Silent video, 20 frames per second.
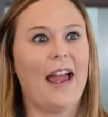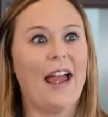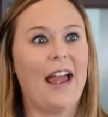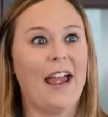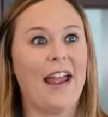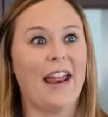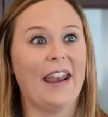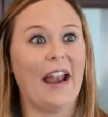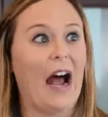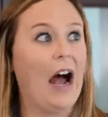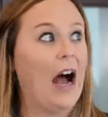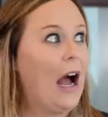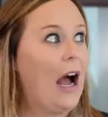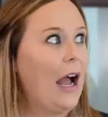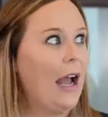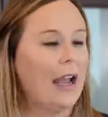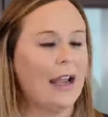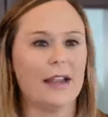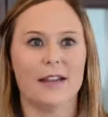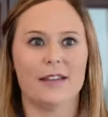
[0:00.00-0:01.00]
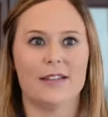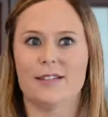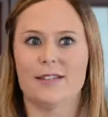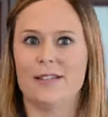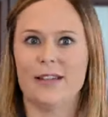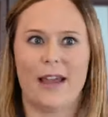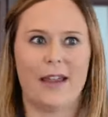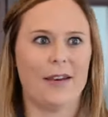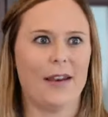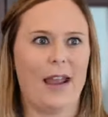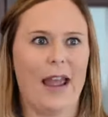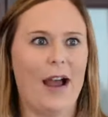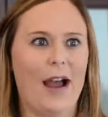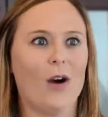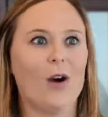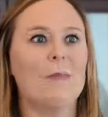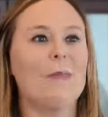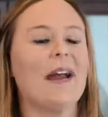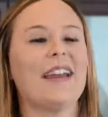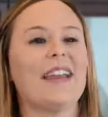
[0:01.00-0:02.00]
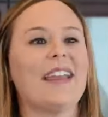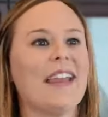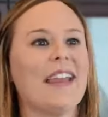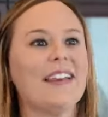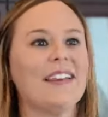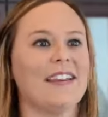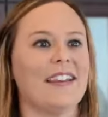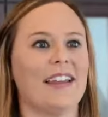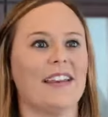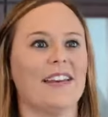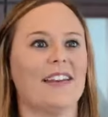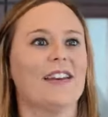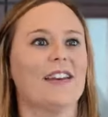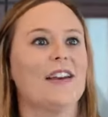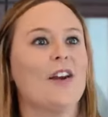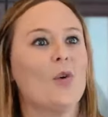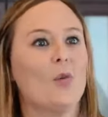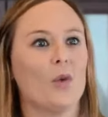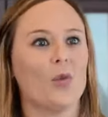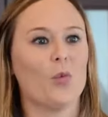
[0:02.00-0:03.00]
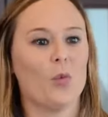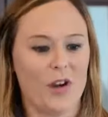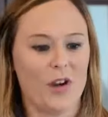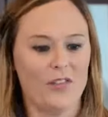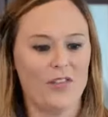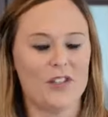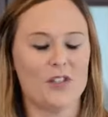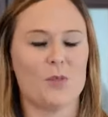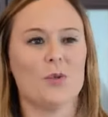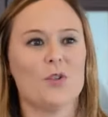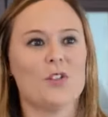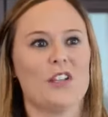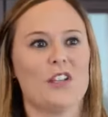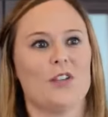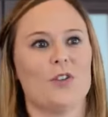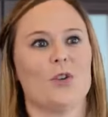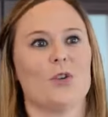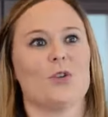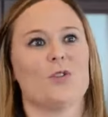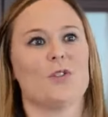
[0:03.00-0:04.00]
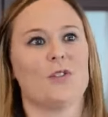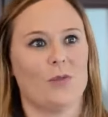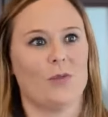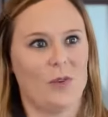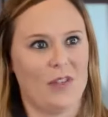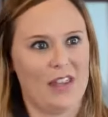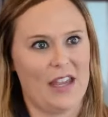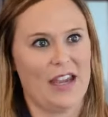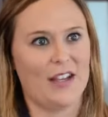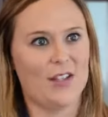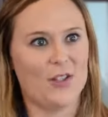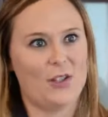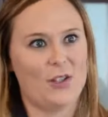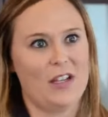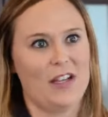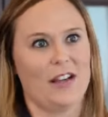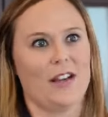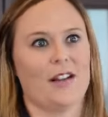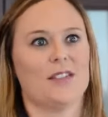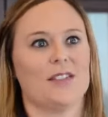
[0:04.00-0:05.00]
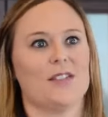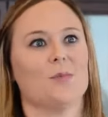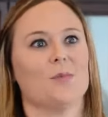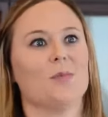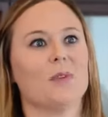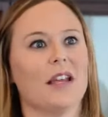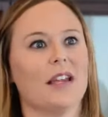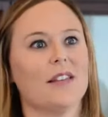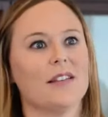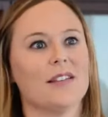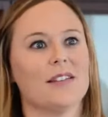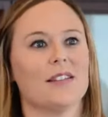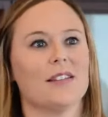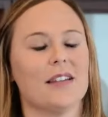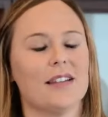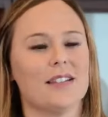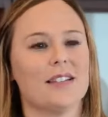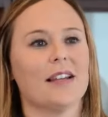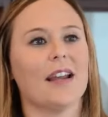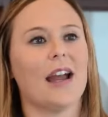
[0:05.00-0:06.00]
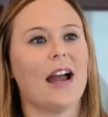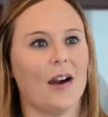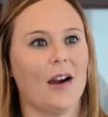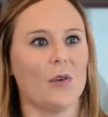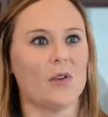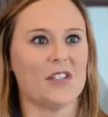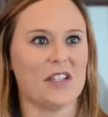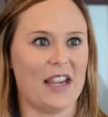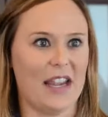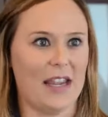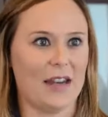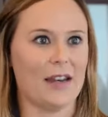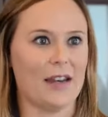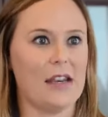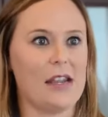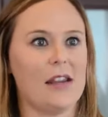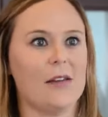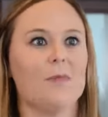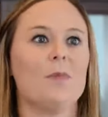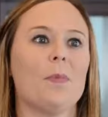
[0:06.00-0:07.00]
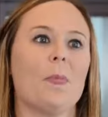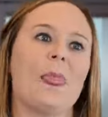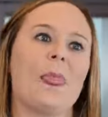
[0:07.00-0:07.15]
And I said, how am I a candidate? With one of his procedures, with the HD custom bladeless LASIK, I was a candidate.